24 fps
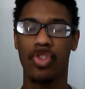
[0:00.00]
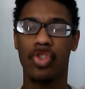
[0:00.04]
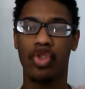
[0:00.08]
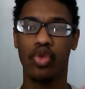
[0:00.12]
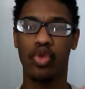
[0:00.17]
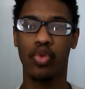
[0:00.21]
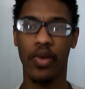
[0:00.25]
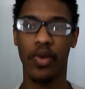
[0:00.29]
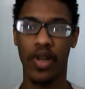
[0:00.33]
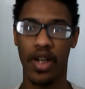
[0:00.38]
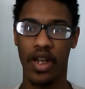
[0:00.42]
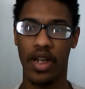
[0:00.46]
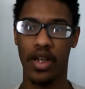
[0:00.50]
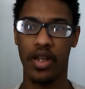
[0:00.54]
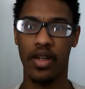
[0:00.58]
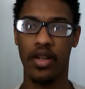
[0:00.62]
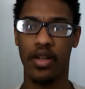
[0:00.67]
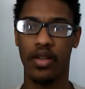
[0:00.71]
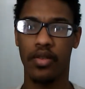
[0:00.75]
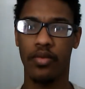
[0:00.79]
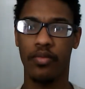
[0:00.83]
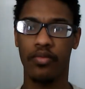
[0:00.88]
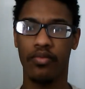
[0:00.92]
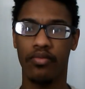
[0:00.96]
away.
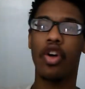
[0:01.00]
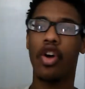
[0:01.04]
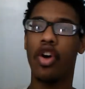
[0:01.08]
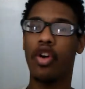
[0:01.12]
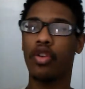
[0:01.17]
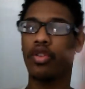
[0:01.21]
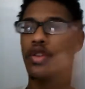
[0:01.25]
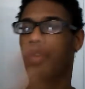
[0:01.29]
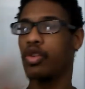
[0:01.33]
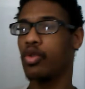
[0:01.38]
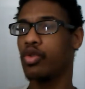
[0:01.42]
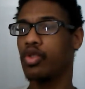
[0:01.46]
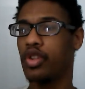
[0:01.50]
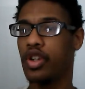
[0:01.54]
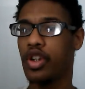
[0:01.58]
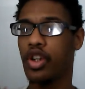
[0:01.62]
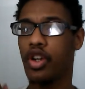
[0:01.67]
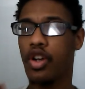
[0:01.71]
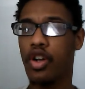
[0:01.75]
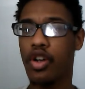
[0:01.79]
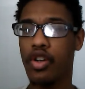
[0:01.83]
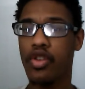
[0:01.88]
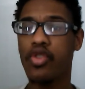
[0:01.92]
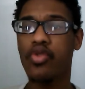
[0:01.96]
On the
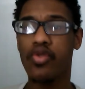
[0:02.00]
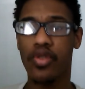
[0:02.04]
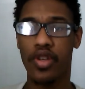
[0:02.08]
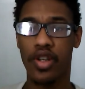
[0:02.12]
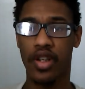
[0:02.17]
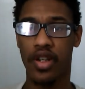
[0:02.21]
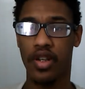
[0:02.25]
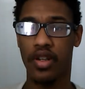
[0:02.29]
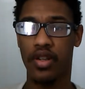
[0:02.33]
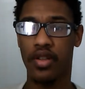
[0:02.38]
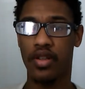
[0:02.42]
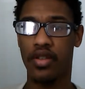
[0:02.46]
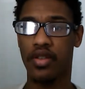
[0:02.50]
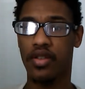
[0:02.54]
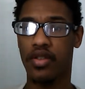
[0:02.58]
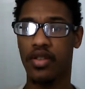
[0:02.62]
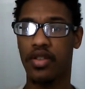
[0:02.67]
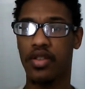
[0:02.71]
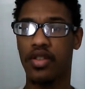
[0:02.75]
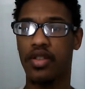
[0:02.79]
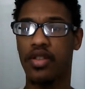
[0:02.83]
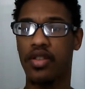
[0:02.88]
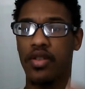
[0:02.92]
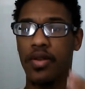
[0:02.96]
other
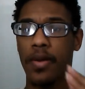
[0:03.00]
end,